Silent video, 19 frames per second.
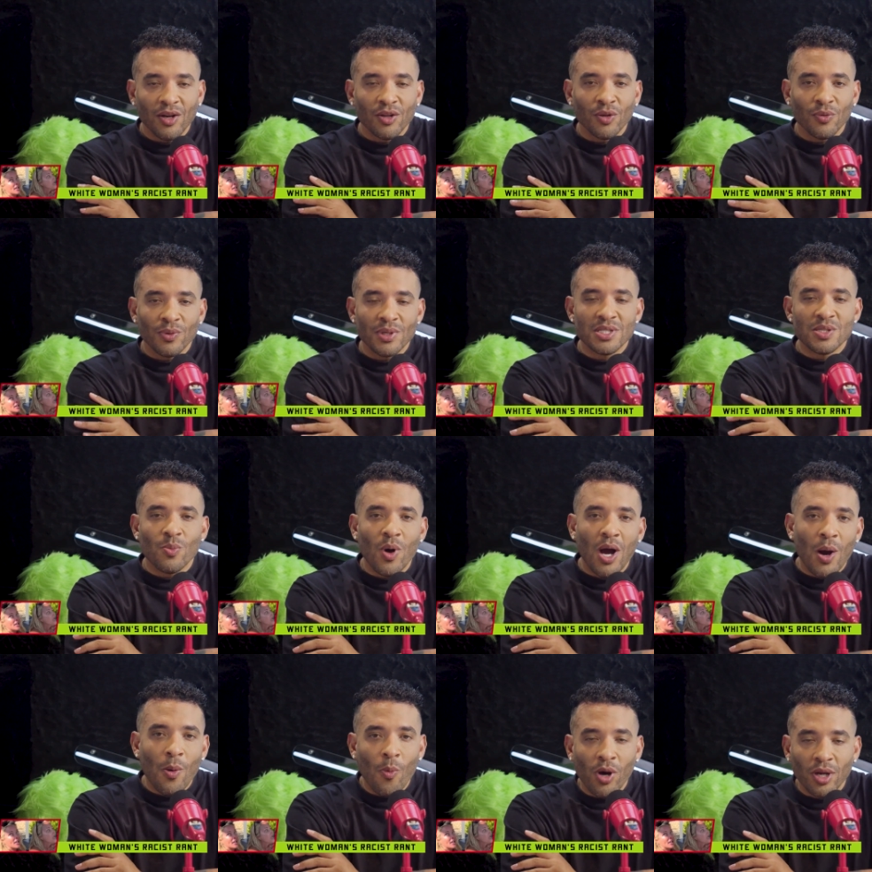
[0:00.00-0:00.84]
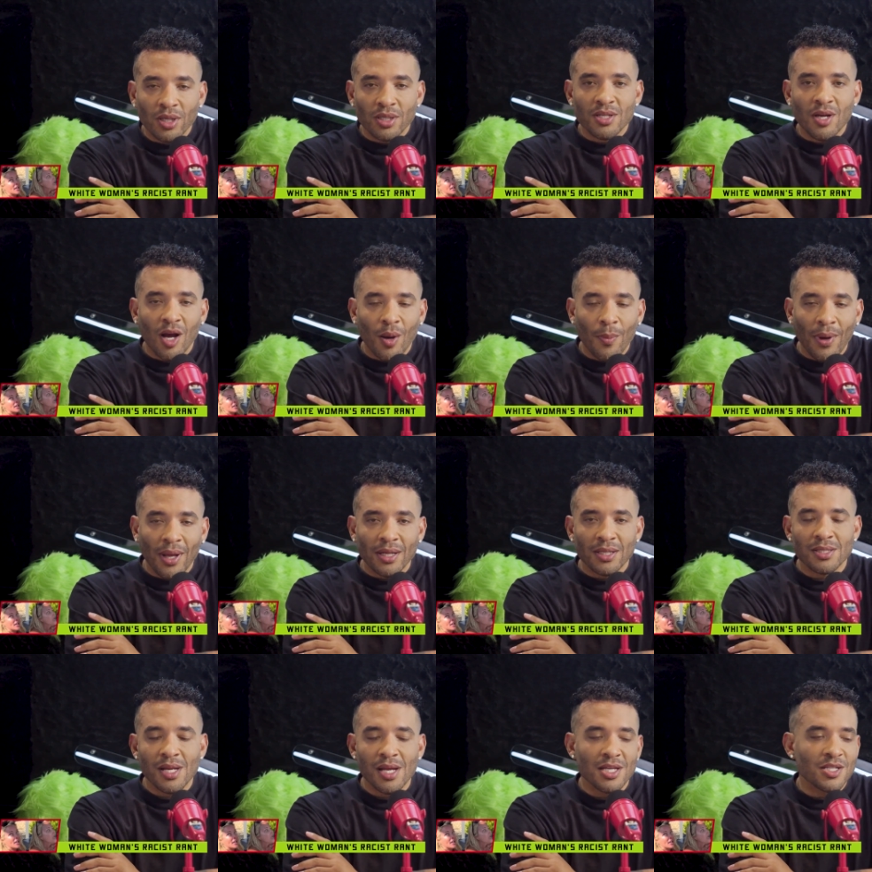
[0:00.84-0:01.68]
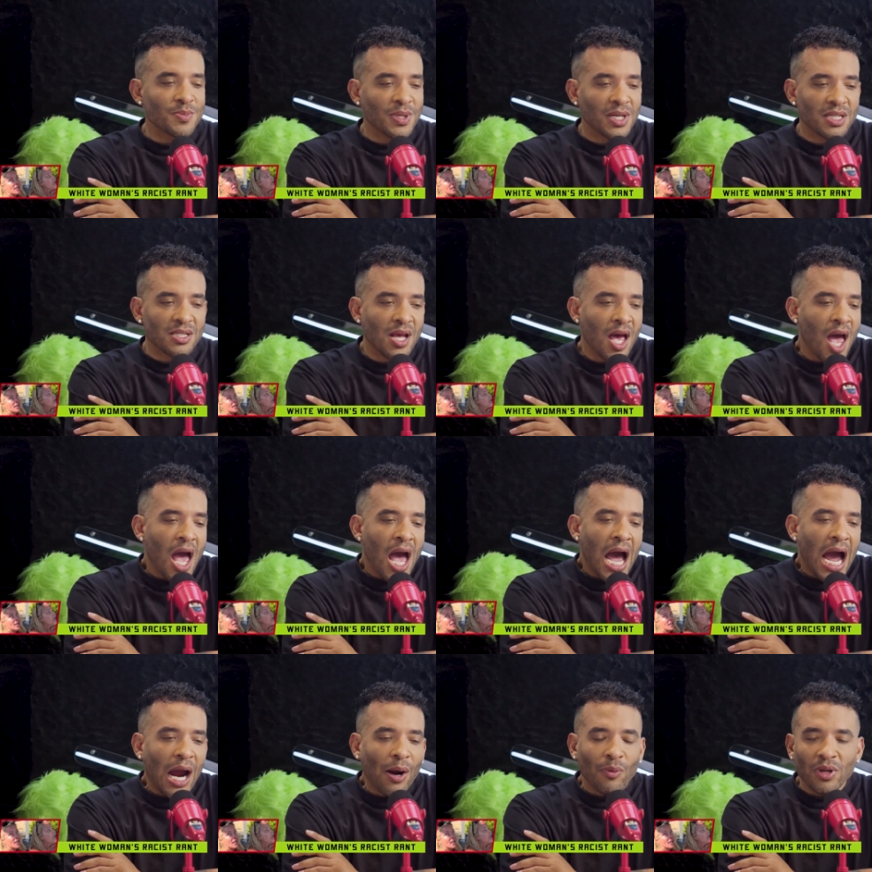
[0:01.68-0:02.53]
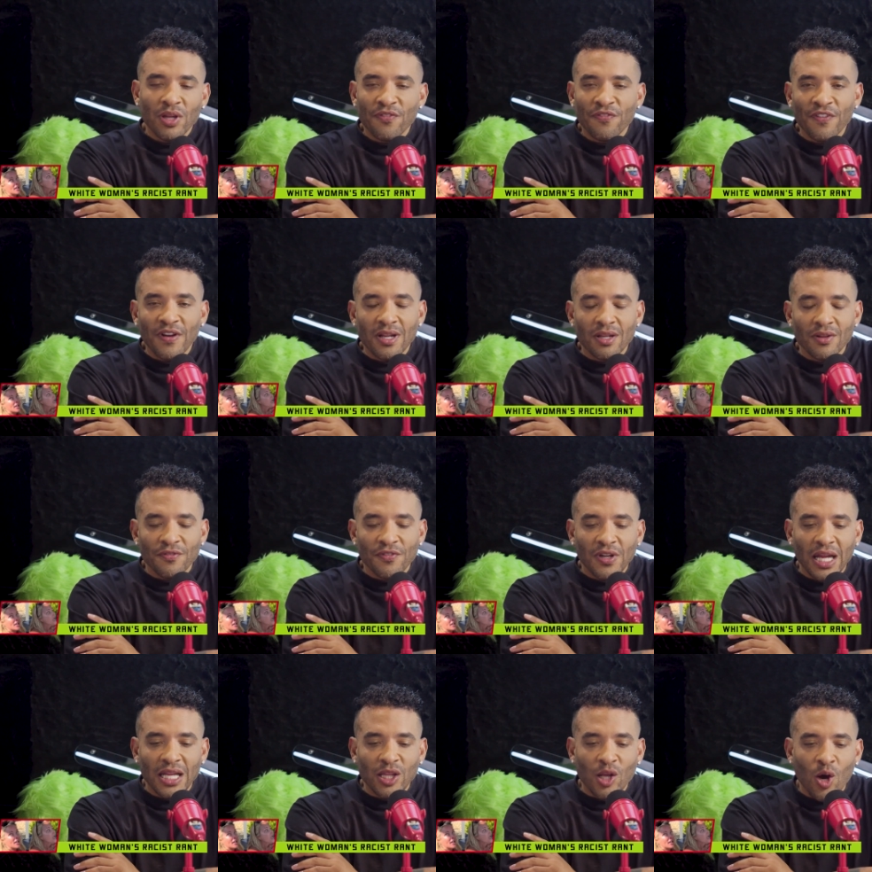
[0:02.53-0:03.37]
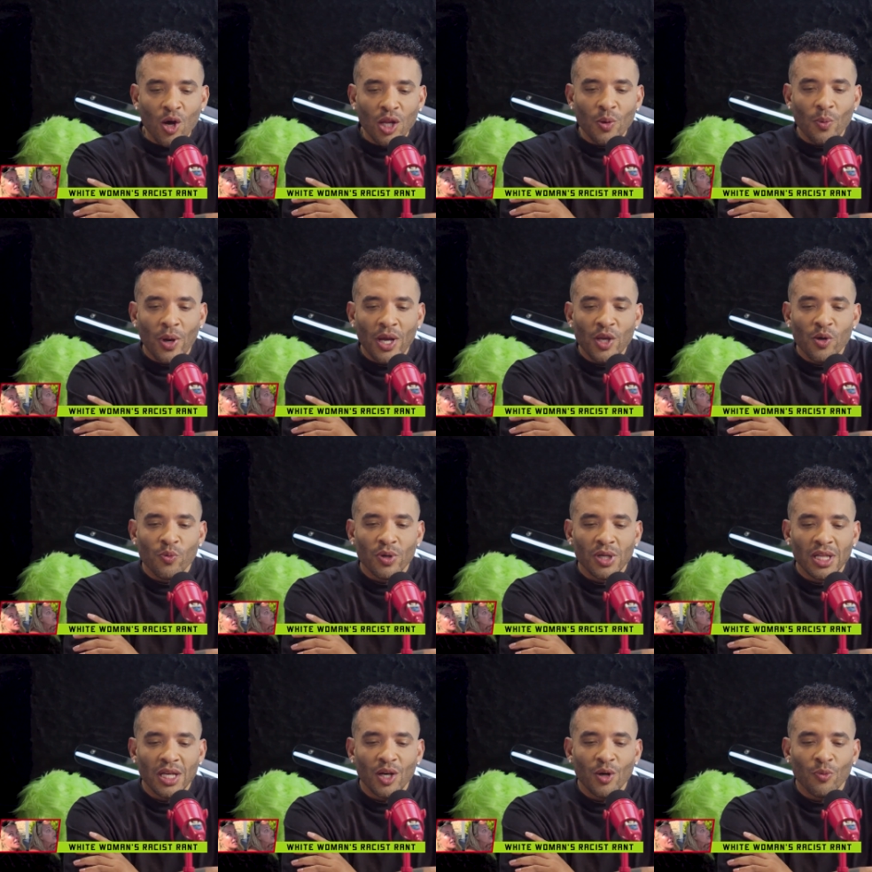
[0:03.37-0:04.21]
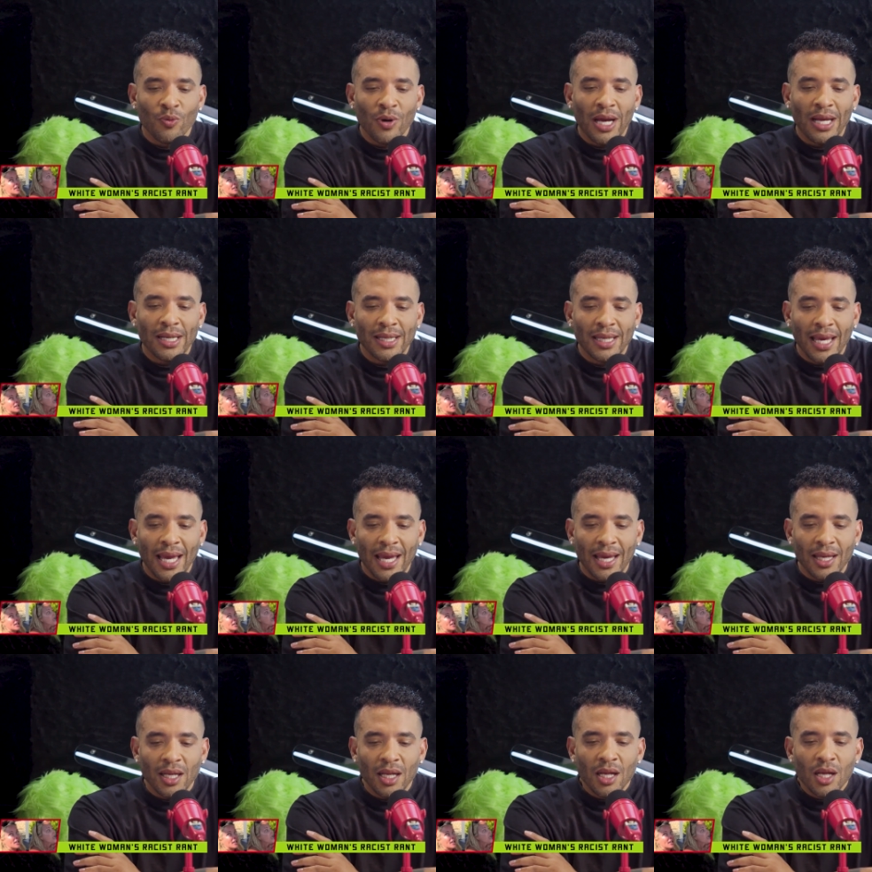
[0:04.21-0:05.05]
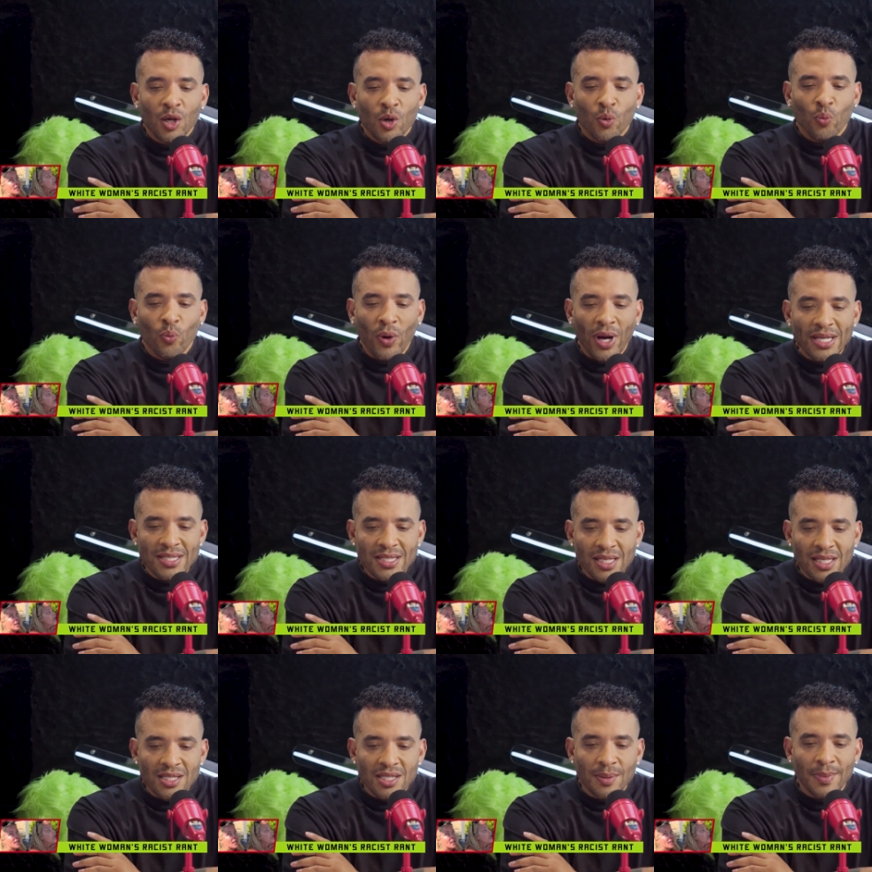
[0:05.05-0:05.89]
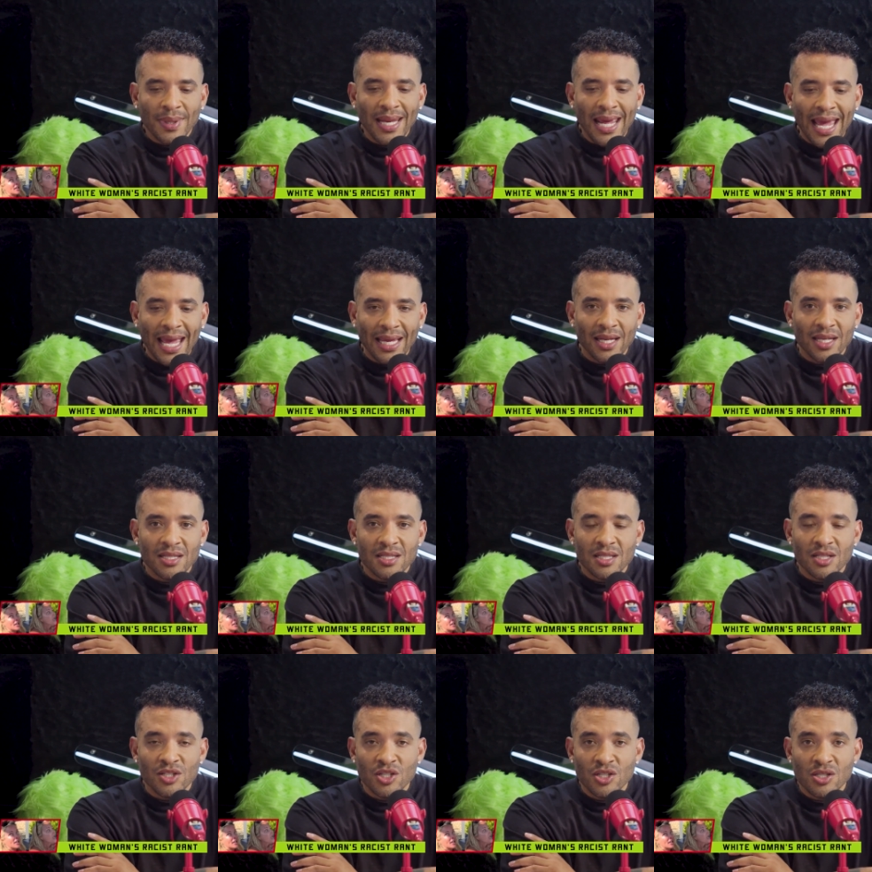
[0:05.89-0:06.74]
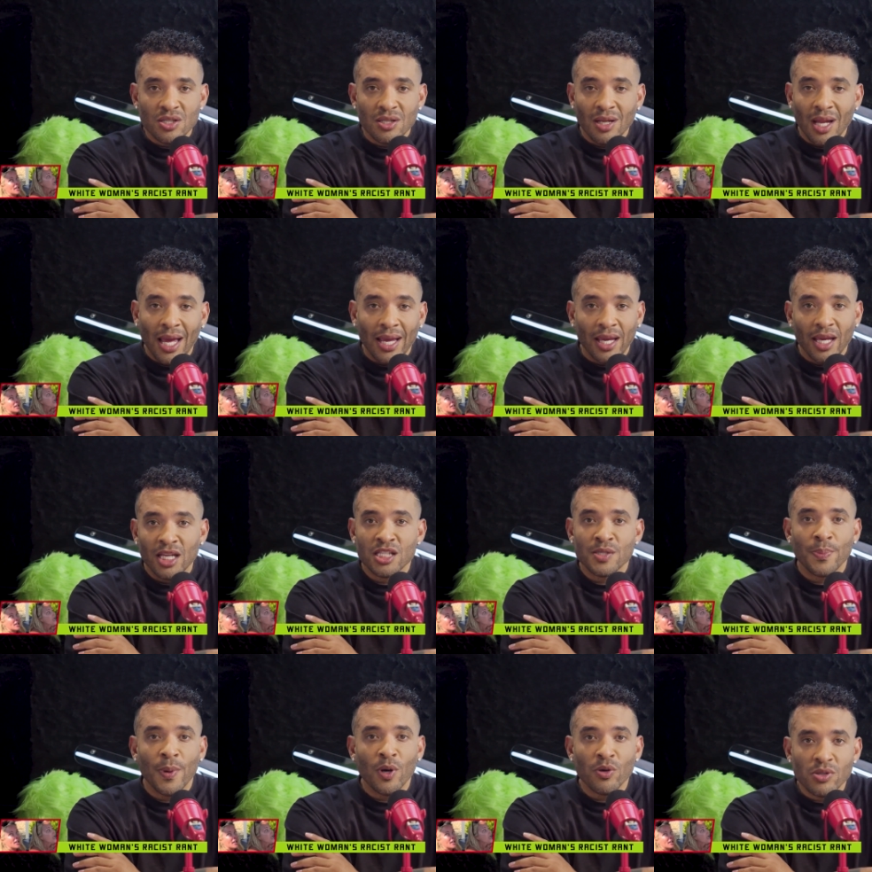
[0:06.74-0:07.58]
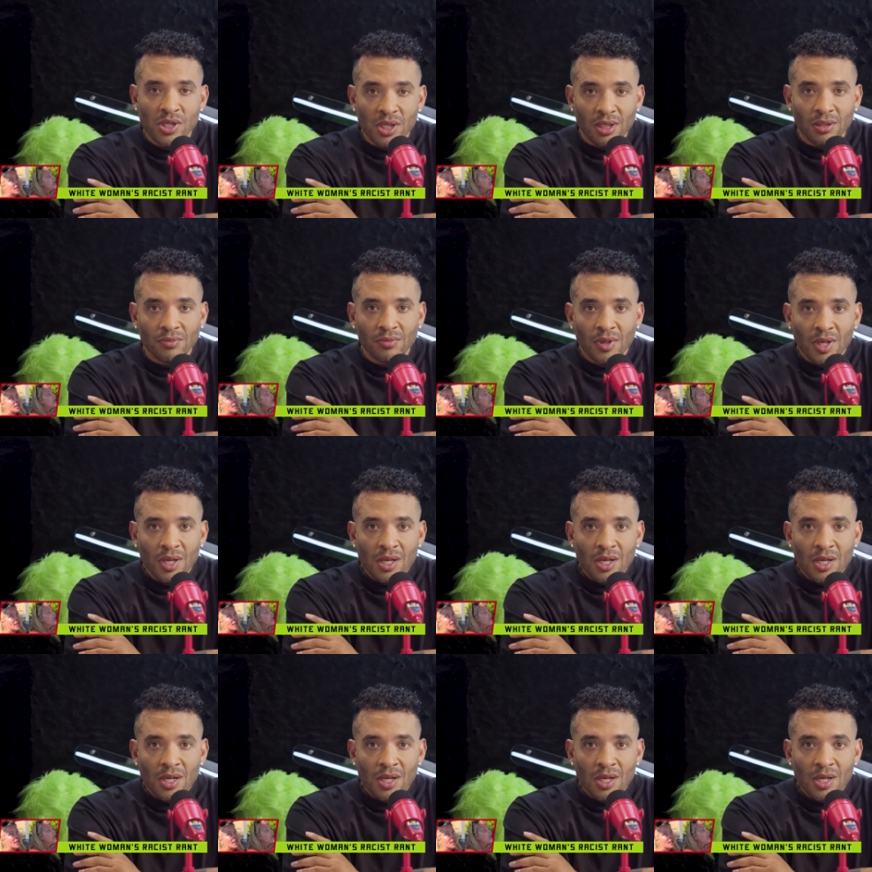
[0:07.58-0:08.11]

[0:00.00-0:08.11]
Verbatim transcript: And the reason why I wanted to talk about it today is because I really felt feel like the only way you really eradicate racism and hate is to just like expose it.